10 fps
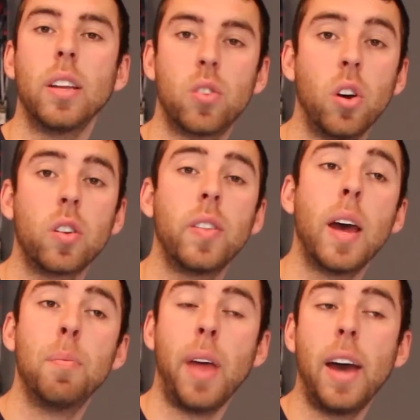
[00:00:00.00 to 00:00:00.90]
it took
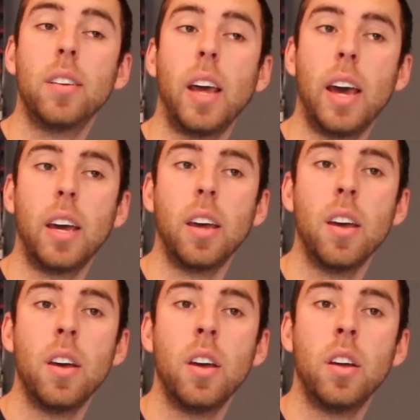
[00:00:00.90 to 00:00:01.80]
them that day
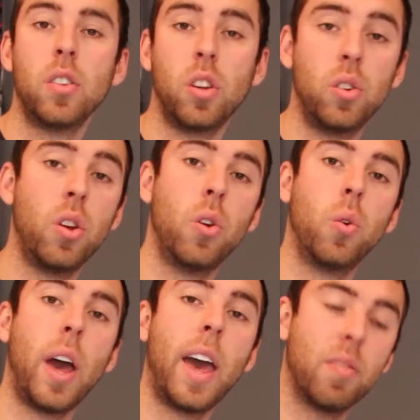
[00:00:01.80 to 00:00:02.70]
to
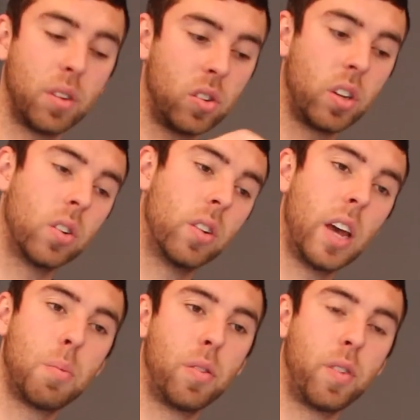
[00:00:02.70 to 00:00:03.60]
do every single
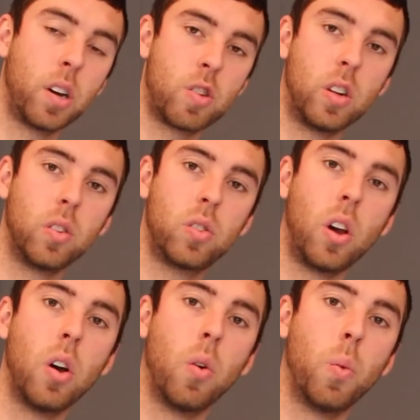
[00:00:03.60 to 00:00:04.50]
labor function.
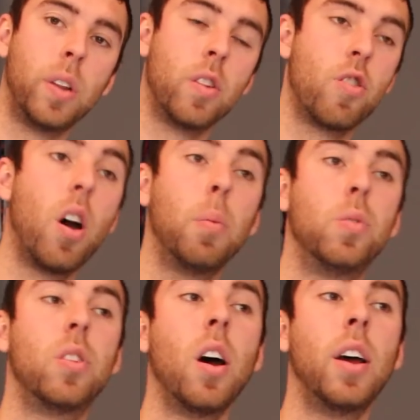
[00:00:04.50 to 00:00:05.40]
So when the
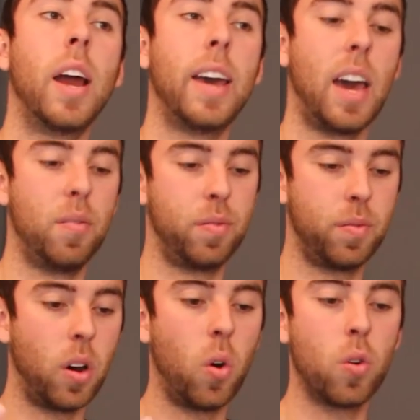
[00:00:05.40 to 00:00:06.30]
job's done, I have
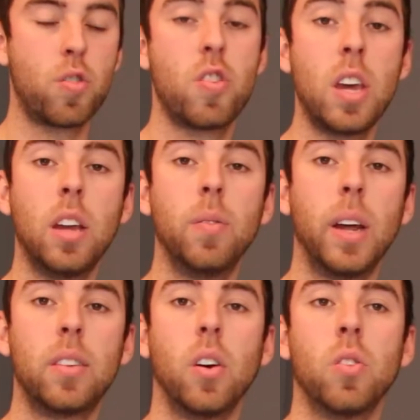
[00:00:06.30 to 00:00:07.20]
a whole sheet
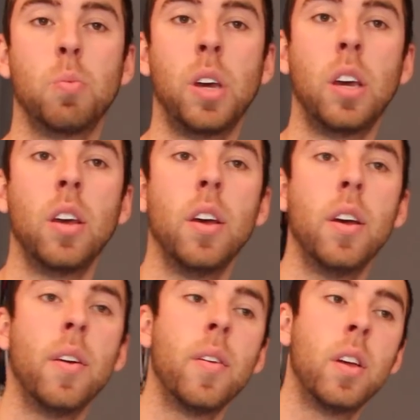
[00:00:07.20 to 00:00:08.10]
that tells me
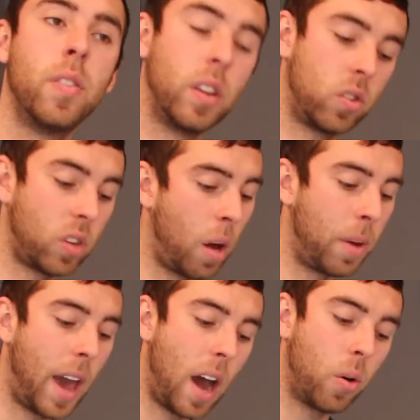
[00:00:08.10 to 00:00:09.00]
this is how
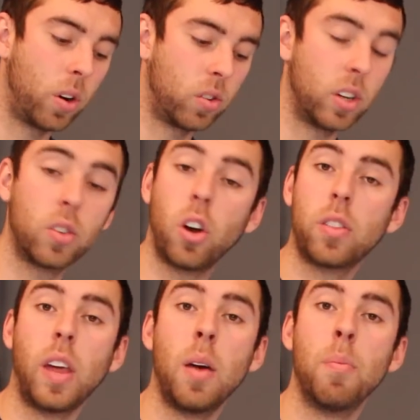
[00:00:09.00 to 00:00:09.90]
many hours it
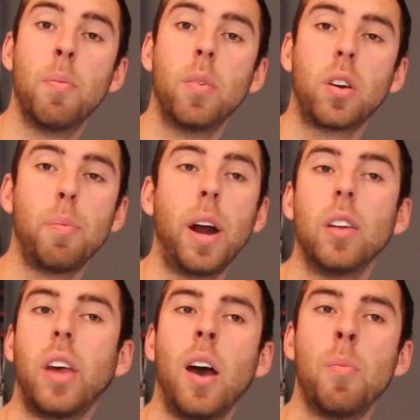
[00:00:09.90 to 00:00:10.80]
took them
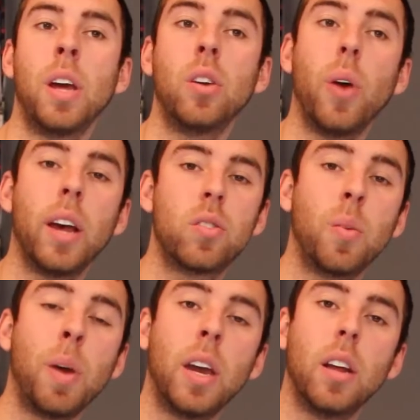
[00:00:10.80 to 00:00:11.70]
compared to how many you
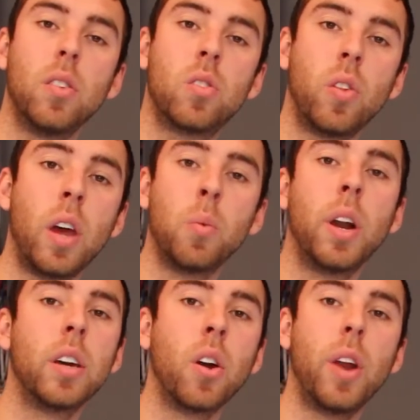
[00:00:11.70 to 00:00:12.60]
estimated. So then when
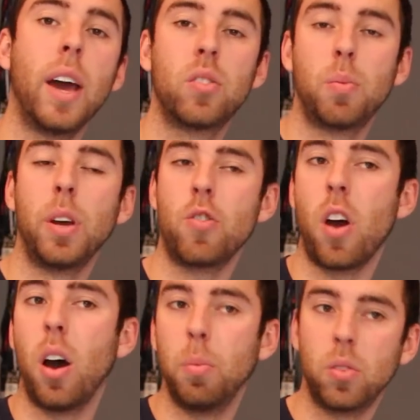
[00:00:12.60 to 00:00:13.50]
I go to estimate
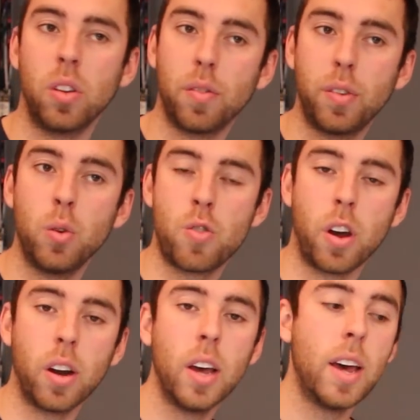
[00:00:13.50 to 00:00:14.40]
jobs in the
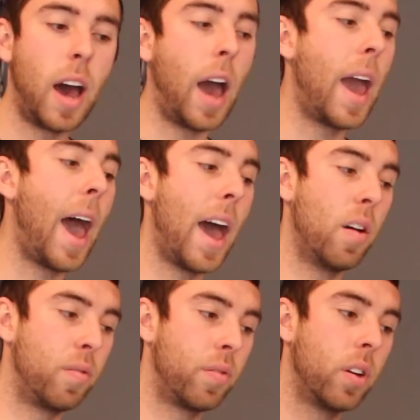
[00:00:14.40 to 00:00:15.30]
future, I
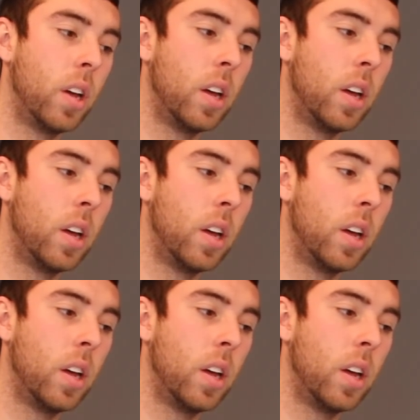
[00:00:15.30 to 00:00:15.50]
have,